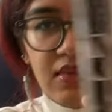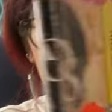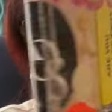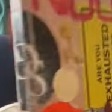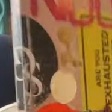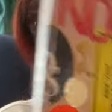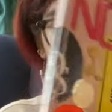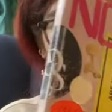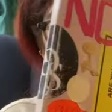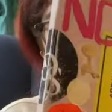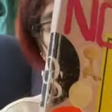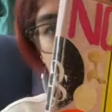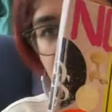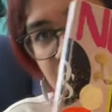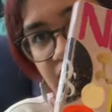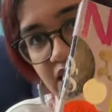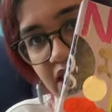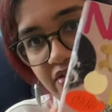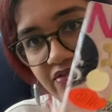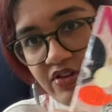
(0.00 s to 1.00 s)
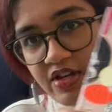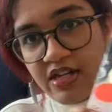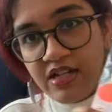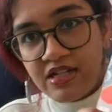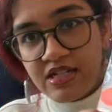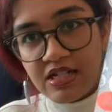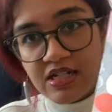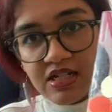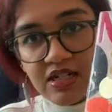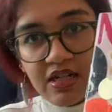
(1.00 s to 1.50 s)
Yeah, love
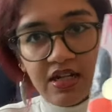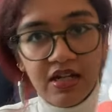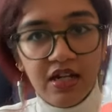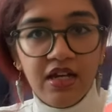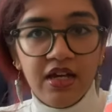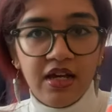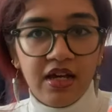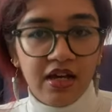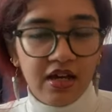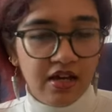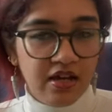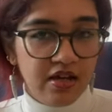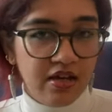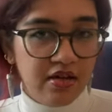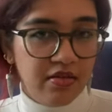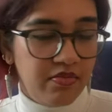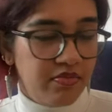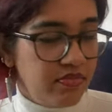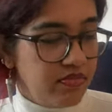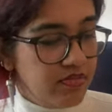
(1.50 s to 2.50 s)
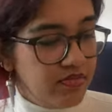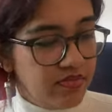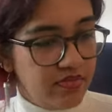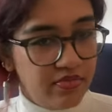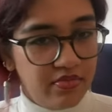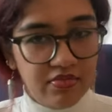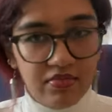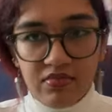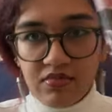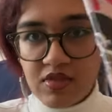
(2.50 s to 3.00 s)
it.
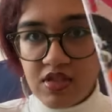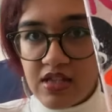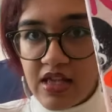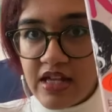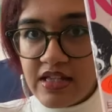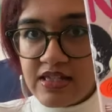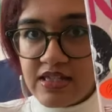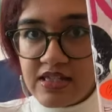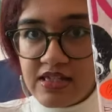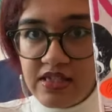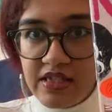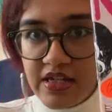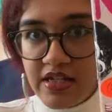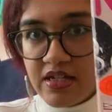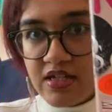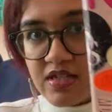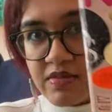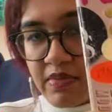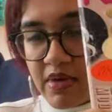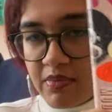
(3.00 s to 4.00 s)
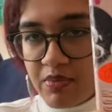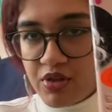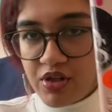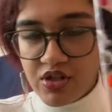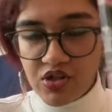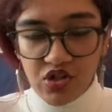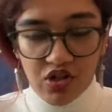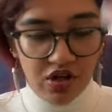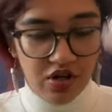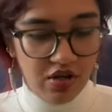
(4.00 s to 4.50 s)
So that's this, my
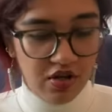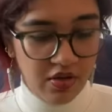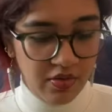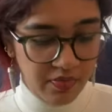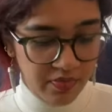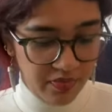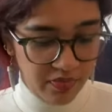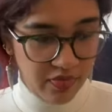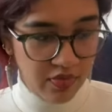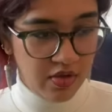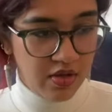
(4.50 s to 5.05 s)
bullet journal.